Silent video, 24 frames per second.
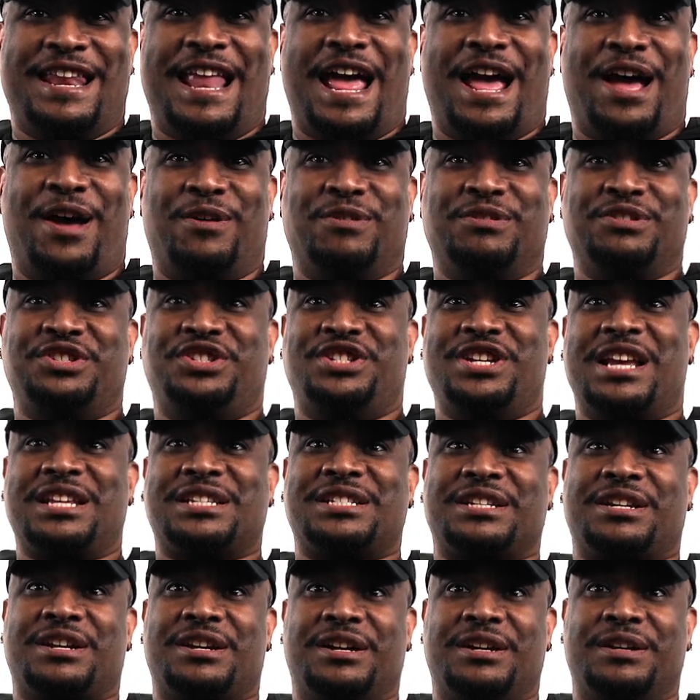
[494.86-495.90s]
Now,
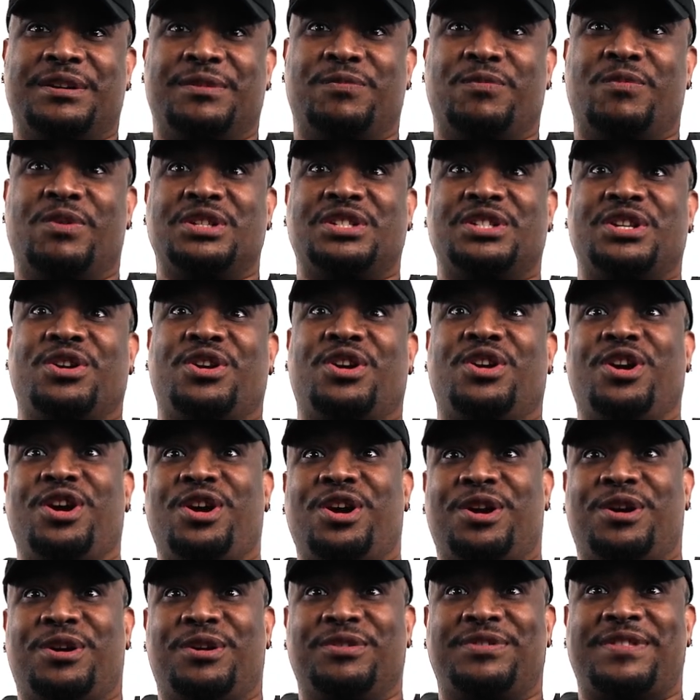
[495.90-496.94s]
Jessica was the
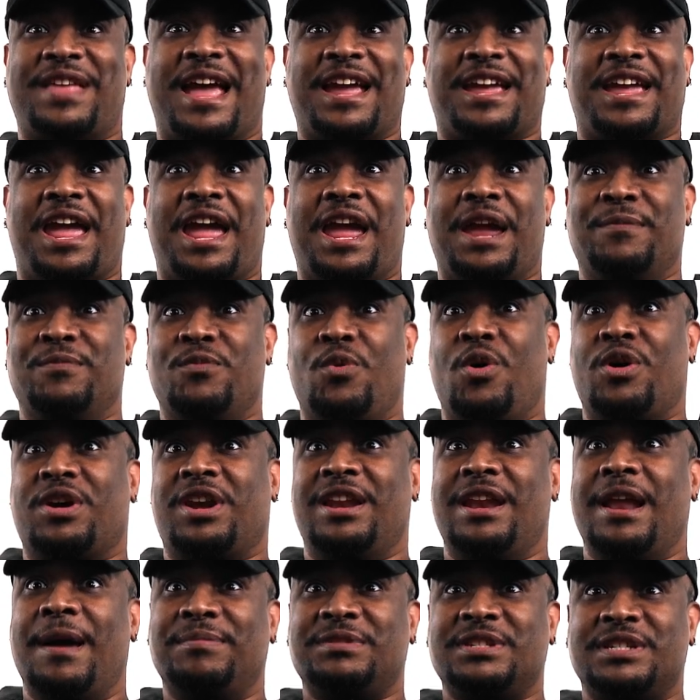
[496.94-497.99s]
girl that came
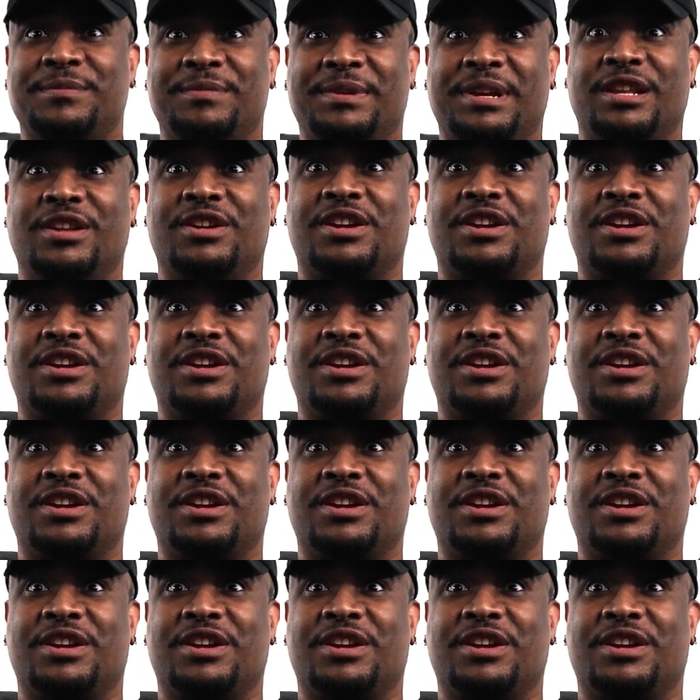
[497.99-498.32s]
walking up to me,